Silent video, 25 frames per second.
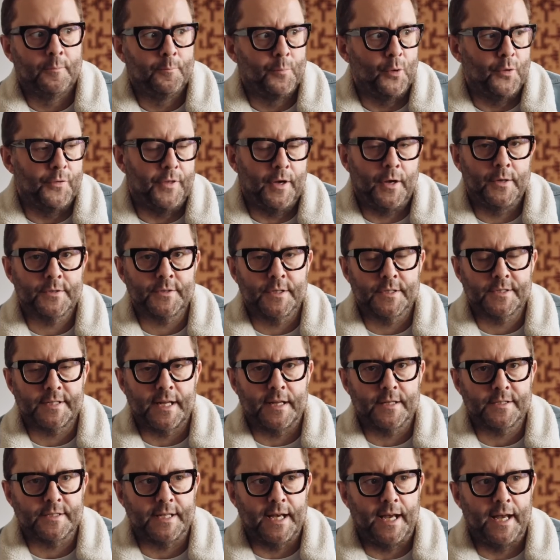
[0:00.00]
put those on a
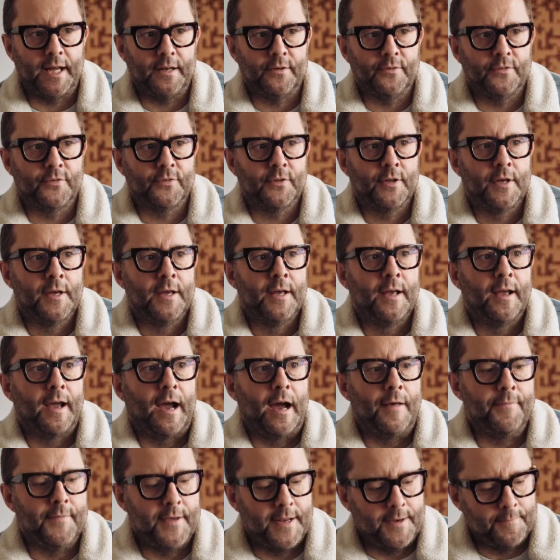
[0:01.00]
set of stands,
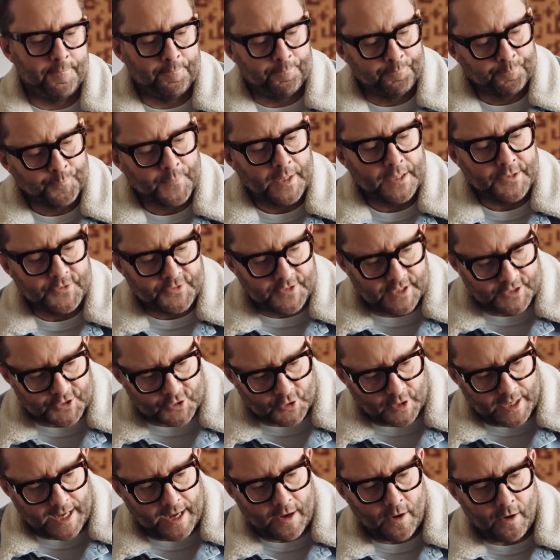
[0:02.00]
and then
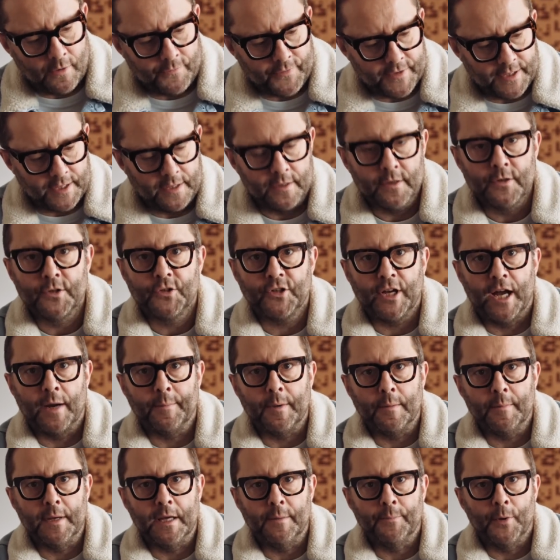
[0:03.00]
digital out of the
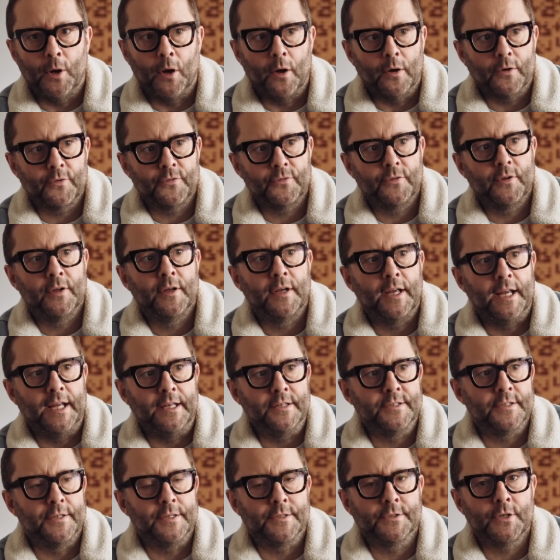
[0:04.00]
Xiaomi Mi Box
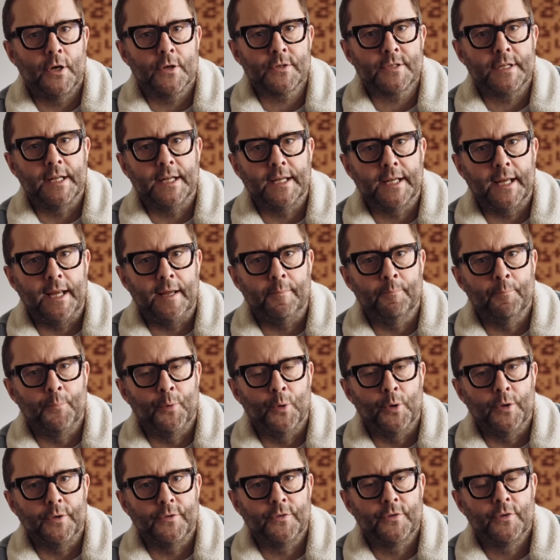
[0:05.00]
into the Toslink
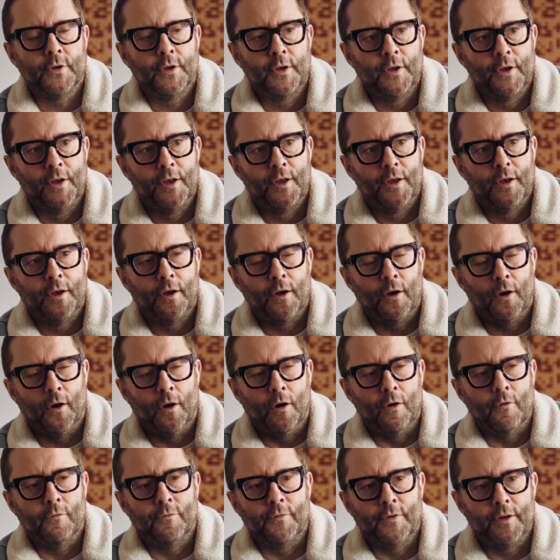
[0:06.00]
input
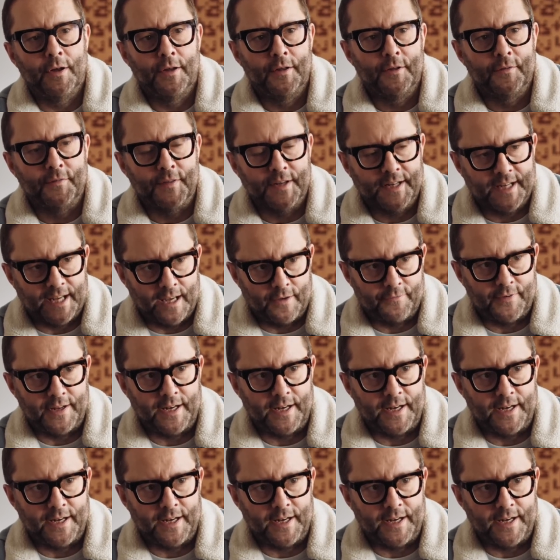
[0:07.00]
of the KEF